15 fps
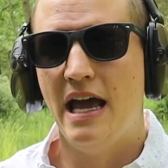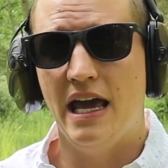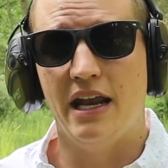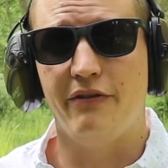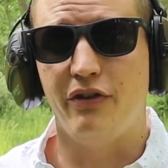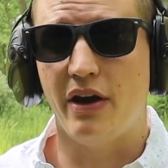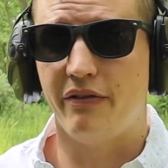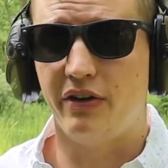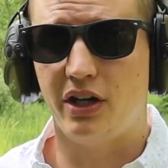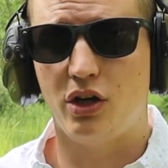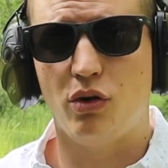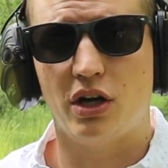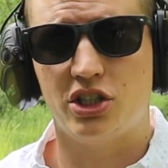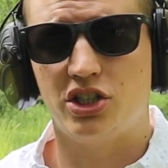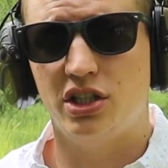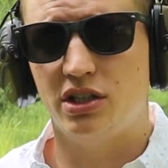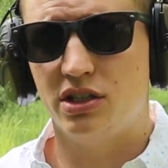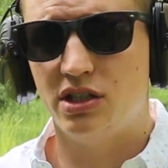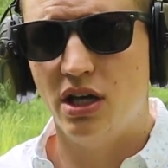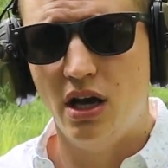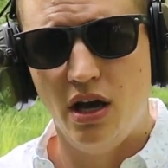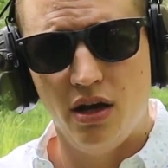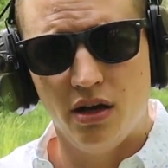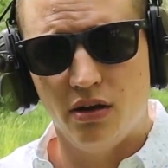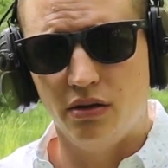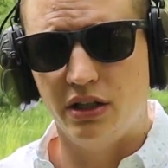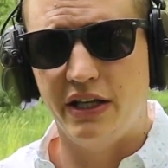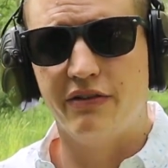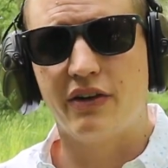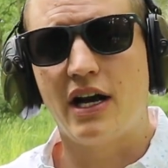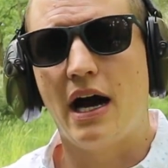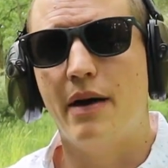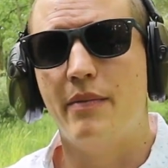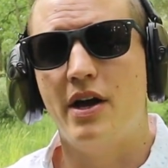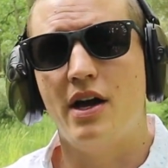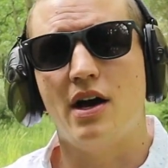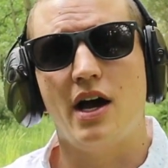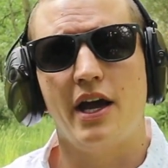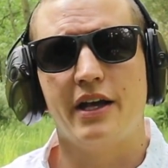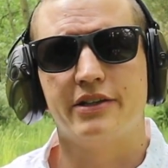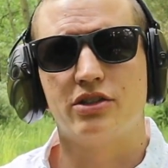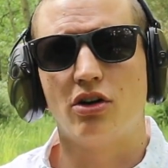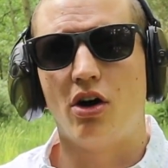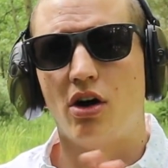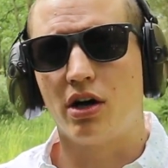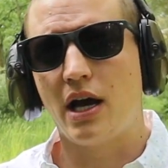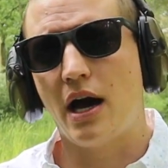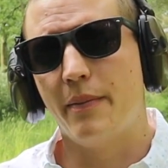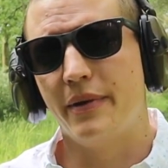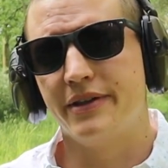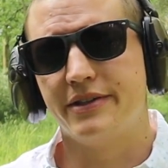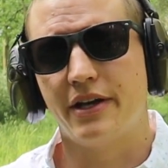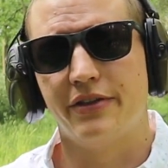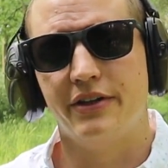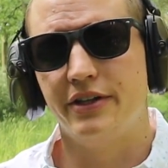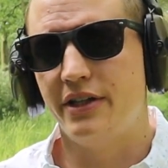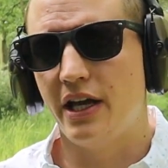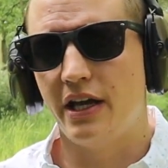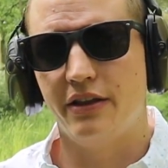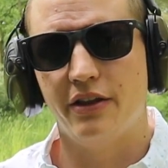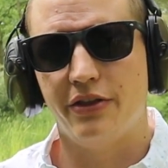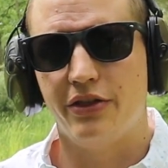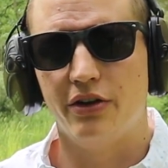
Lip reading: And if you have any questions, leave a comment. I answer all comments on the day that